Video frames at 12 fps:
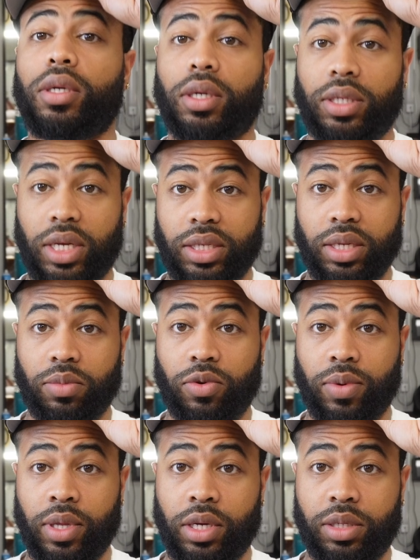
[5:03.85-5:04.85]
Is that something you're
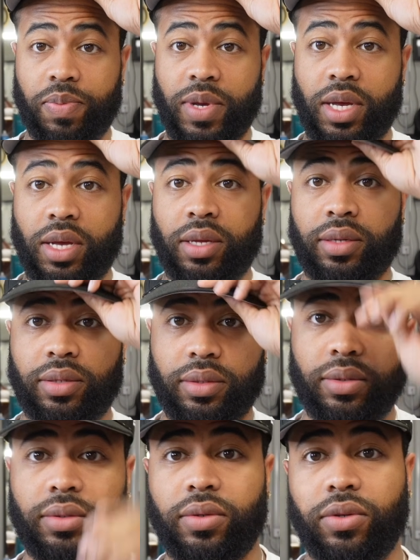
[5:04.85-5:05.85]
willing to spend?
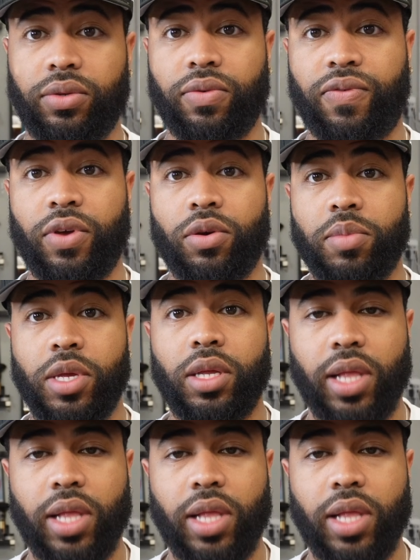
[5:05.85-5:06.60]
You feel me?